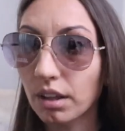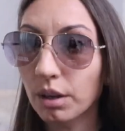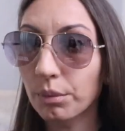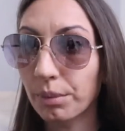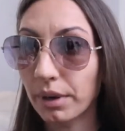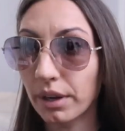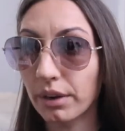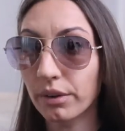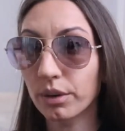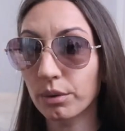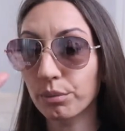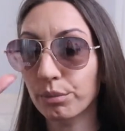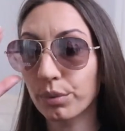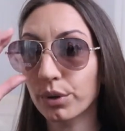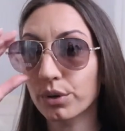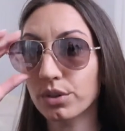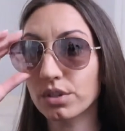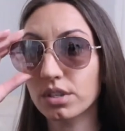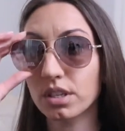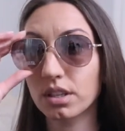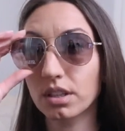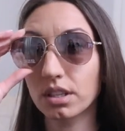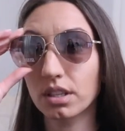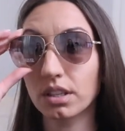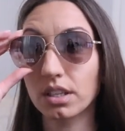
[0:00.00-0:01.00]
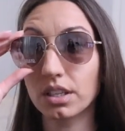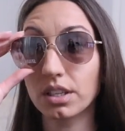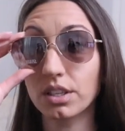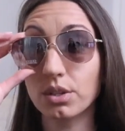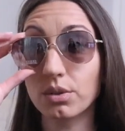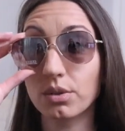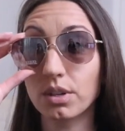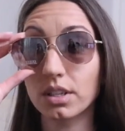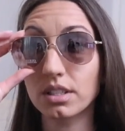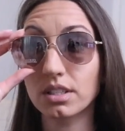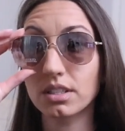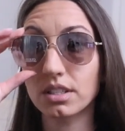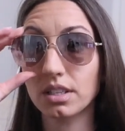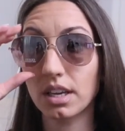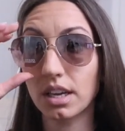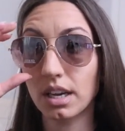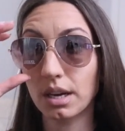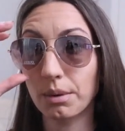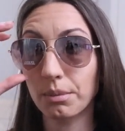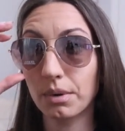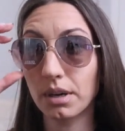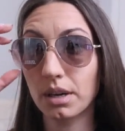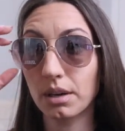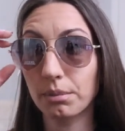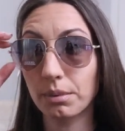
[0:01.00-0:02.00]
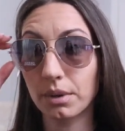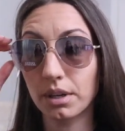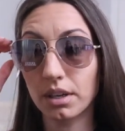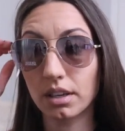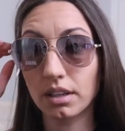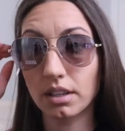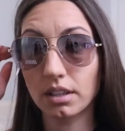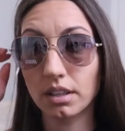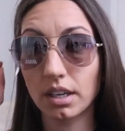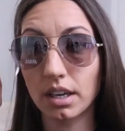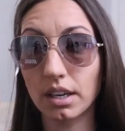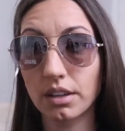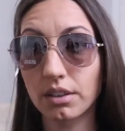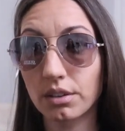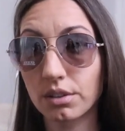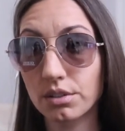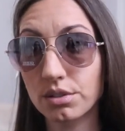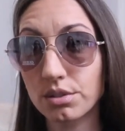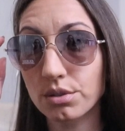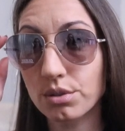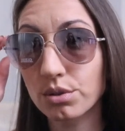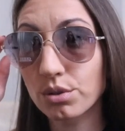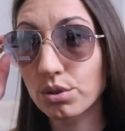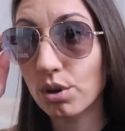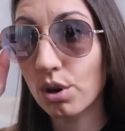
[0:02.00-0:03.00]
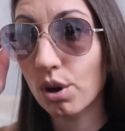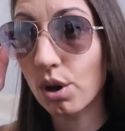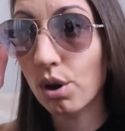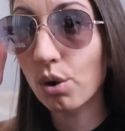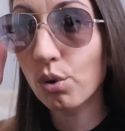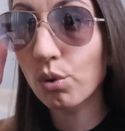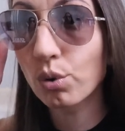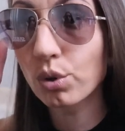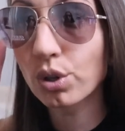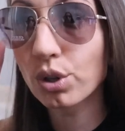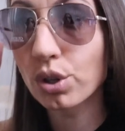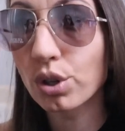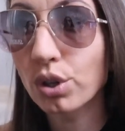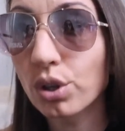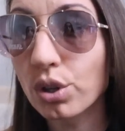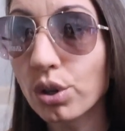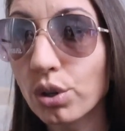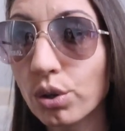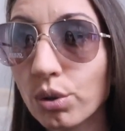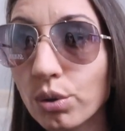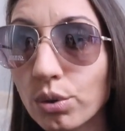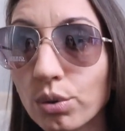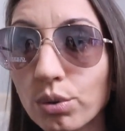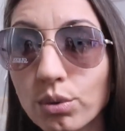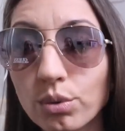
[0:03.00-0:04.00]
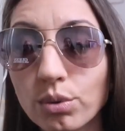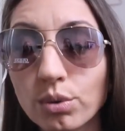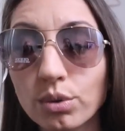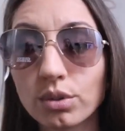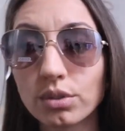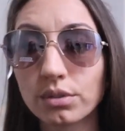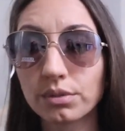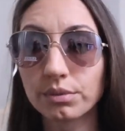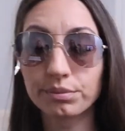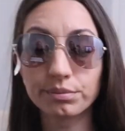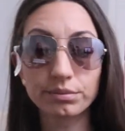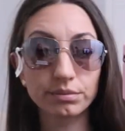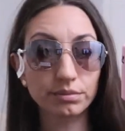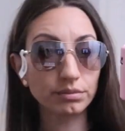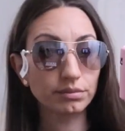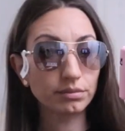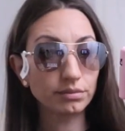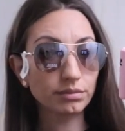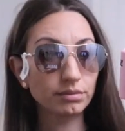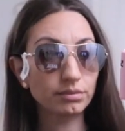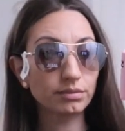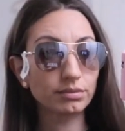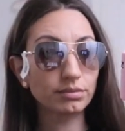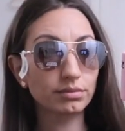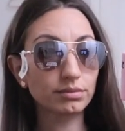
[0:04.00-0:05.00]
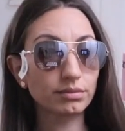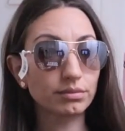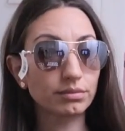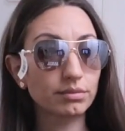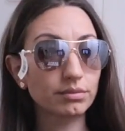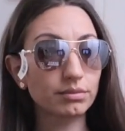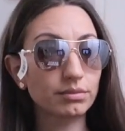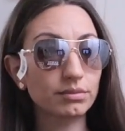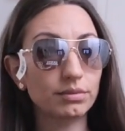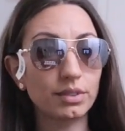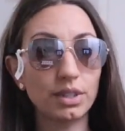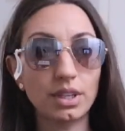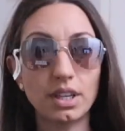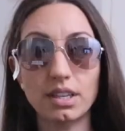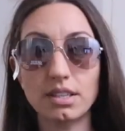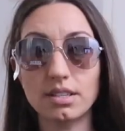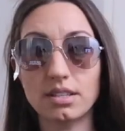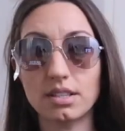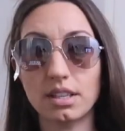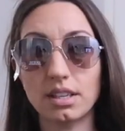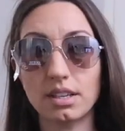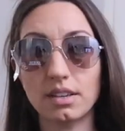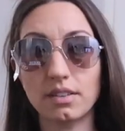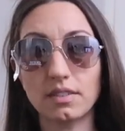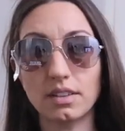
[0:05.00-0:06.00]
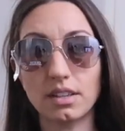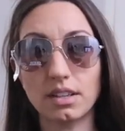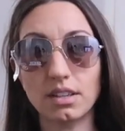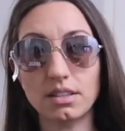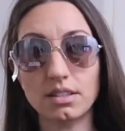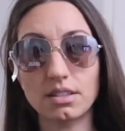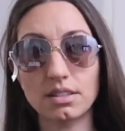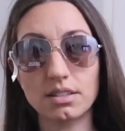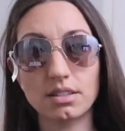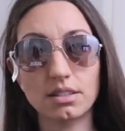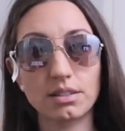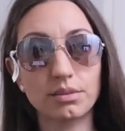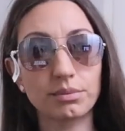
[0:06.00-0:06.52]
look better in person than they do on this camera, but yeah, they're so cute. What do you guys think of these?